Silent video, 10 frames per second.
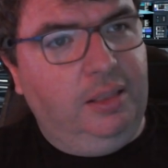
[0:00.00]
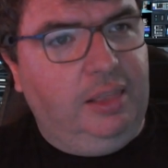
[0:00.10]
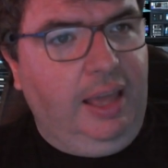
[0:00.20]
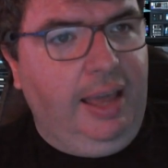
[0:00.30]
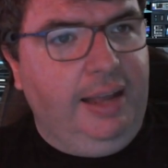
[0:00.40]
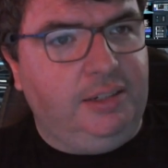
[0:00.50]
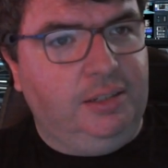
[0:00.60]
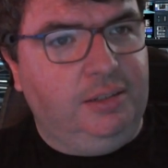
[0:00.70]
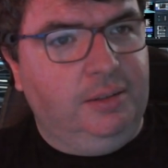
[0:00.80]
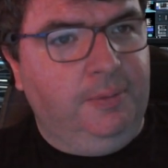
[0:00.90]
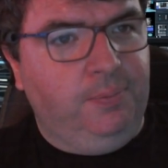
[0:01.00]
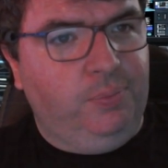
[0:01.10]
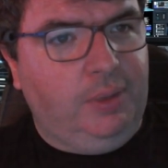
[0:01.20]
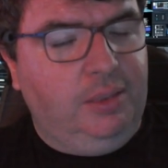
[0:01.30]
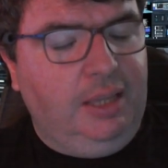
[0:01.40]
that
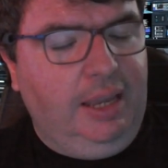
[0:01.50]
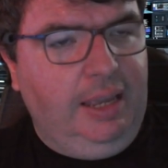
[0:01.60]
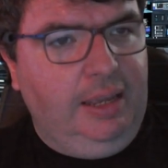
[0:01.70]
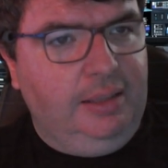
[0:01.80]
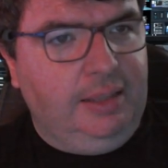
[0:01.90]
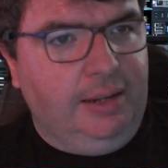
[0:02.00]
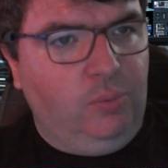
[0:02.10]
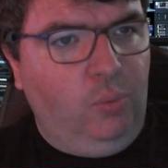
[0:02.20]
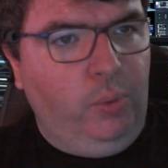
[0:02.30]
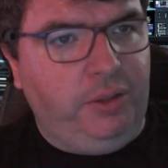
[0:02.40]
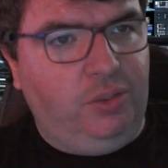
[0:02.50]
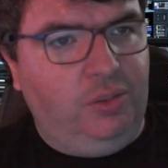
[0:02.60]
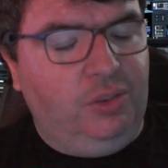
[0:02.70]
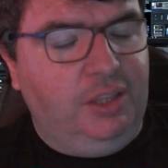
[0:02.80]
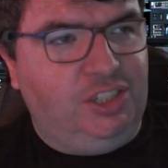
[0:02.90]
they that with
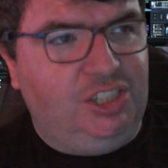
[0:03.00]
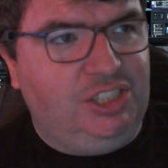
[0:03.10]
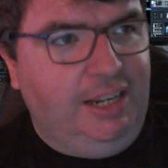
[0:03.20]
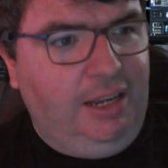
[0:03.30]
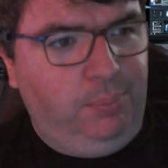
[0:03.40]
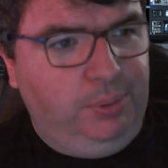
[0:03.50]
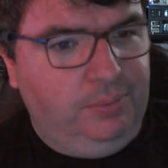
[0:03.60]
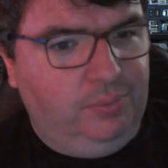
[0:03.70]
the setup